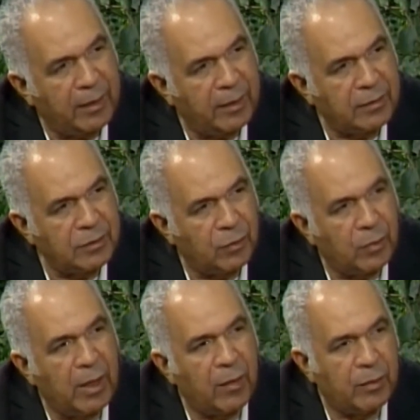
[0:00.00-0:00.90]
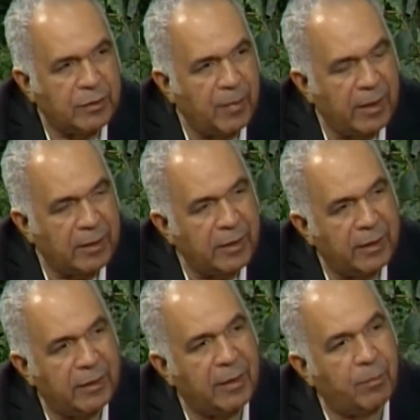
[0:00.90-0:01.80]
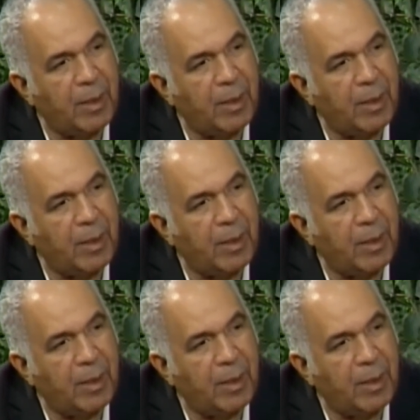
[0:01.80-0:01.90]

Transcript: And so we always maintained that